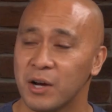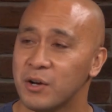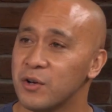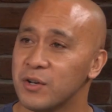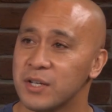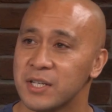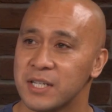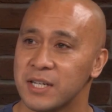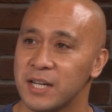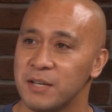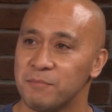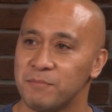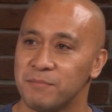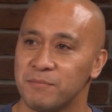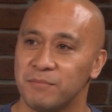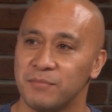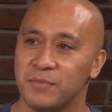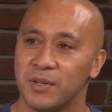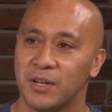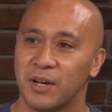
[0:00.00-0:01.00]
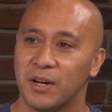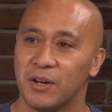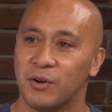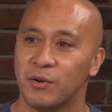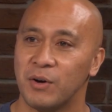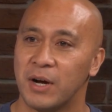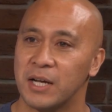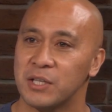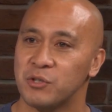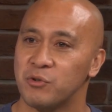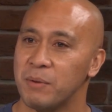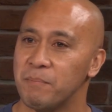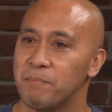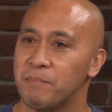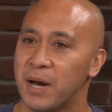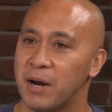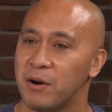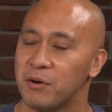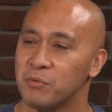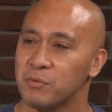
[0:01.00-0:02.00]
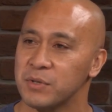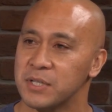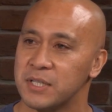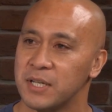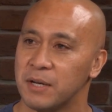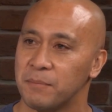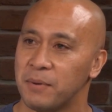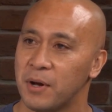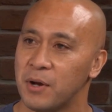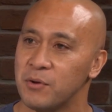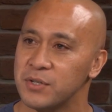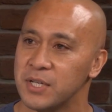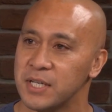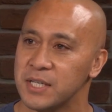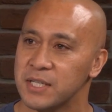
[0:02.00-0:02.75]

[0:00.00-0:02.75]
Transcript: I couldn't sleep. Trent Barrett was the opposing